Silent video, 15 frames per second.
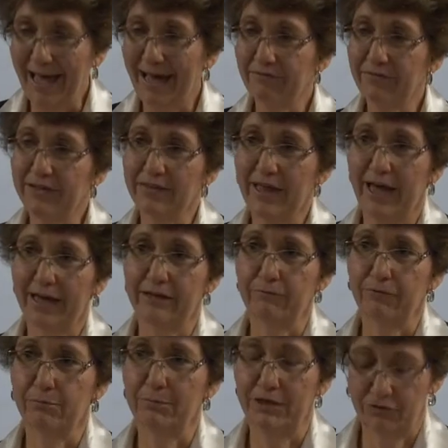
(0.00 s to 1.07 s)
having
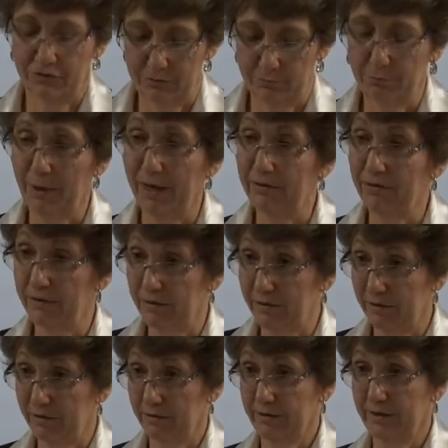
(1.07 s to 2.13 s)
that information by
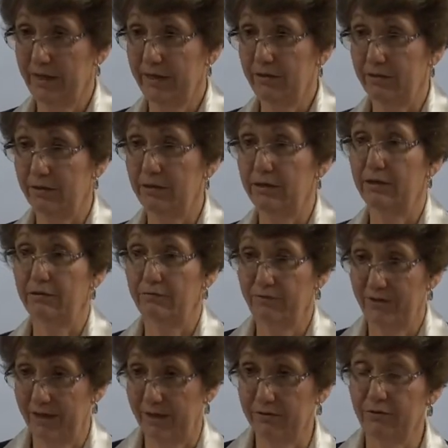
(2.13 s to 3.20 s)
the candidate in
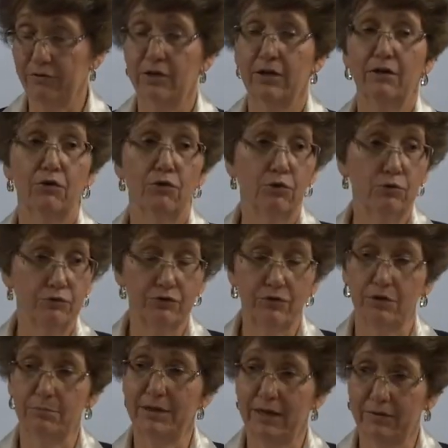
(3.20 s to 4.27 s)
advance,
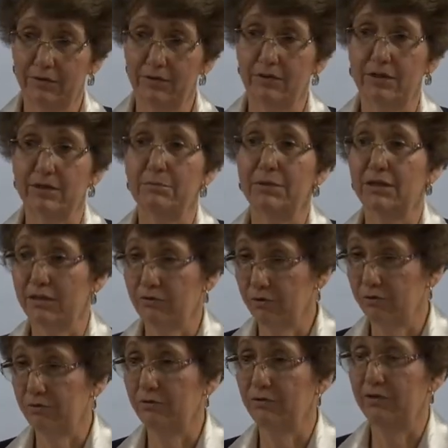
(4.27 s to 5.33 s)
who's going to be at the team, and
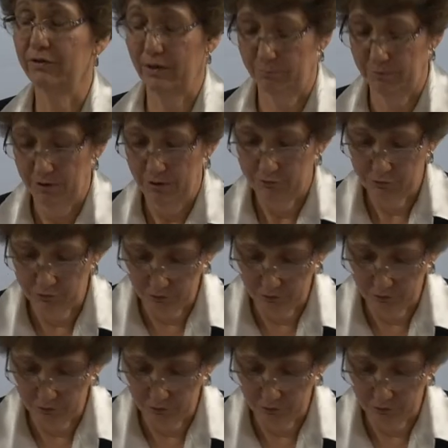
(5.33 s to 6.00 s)
introducing them.